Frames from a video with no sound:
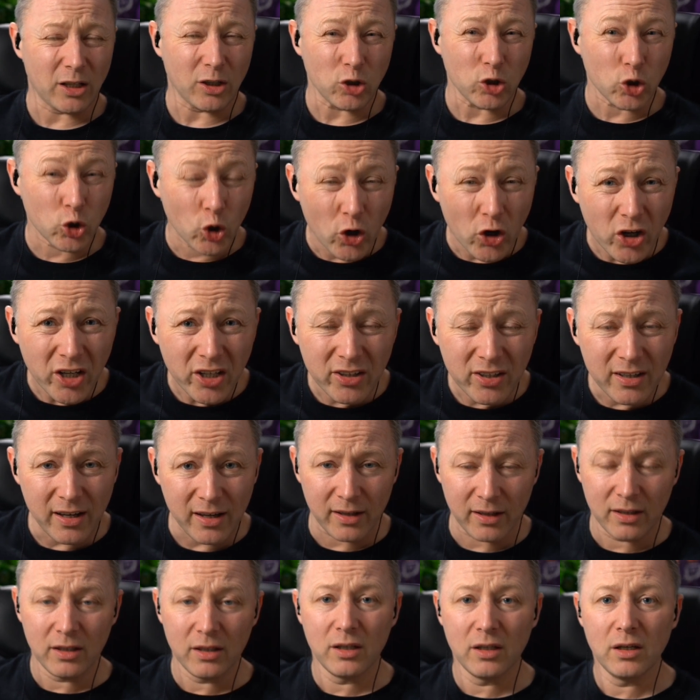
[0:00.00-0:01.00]
looked at.
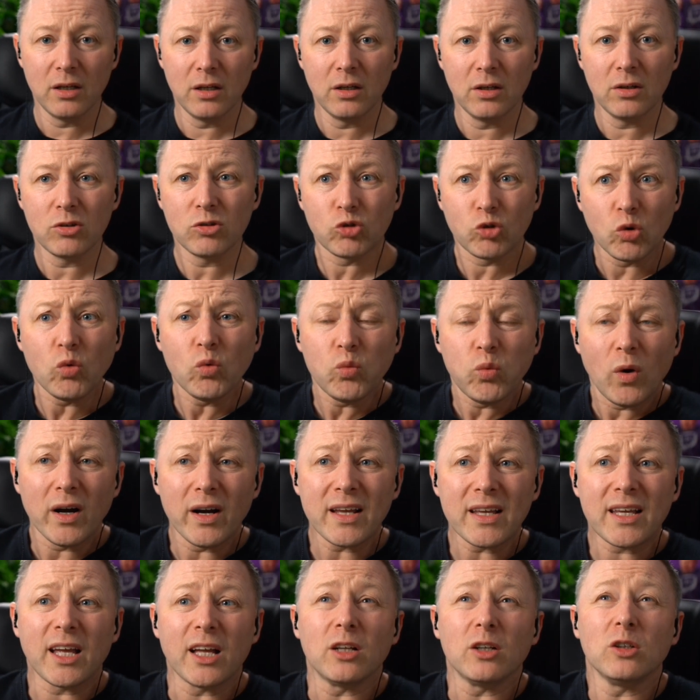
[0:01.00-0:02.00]
Don't want to
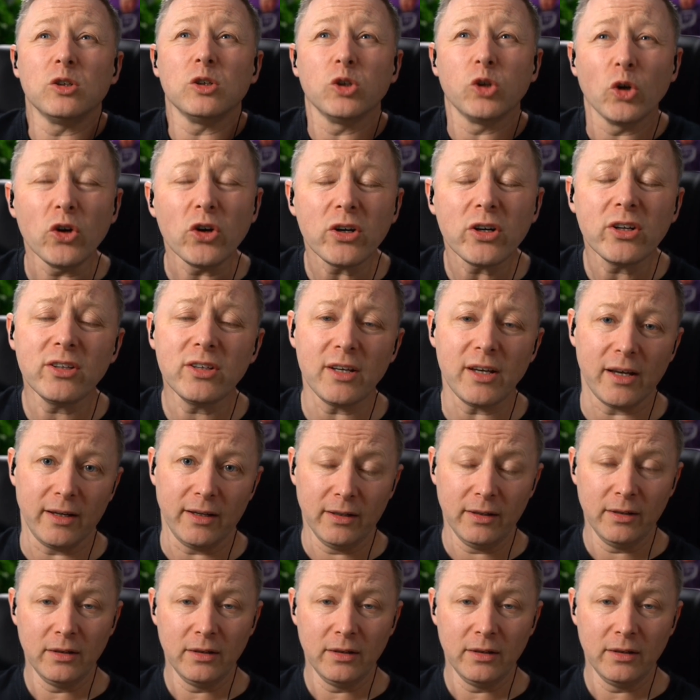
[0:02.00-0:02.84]
get looked at.